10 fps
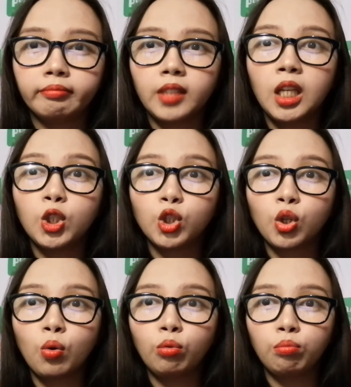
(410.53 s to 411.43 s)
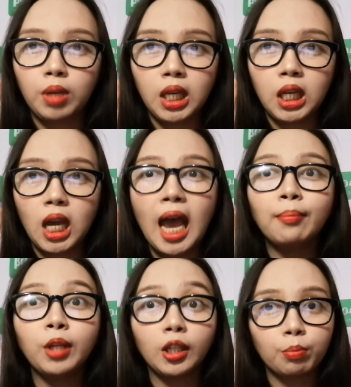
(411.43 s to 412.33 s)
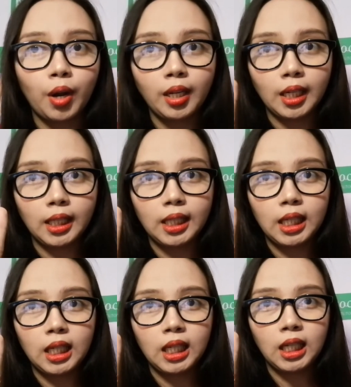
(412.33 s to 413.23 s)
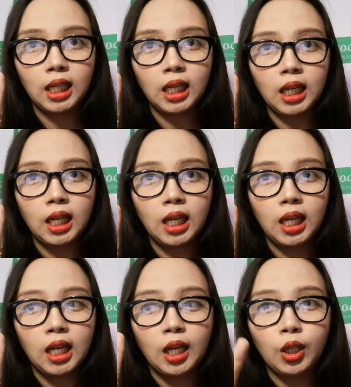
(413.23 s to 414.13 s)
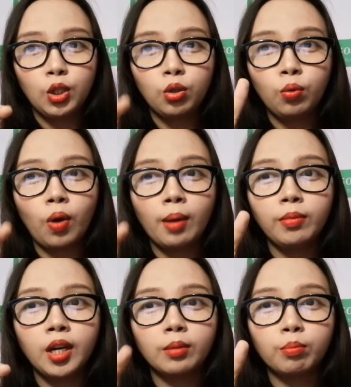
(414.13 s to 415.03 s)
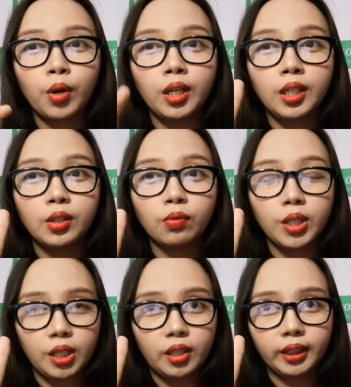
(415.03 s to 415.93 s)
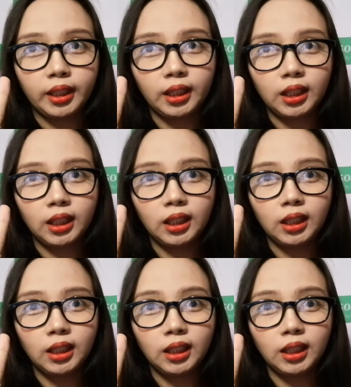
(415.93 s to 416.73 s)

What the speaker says: It showed me I'm not pregnant. 2 I'm not pregnant results.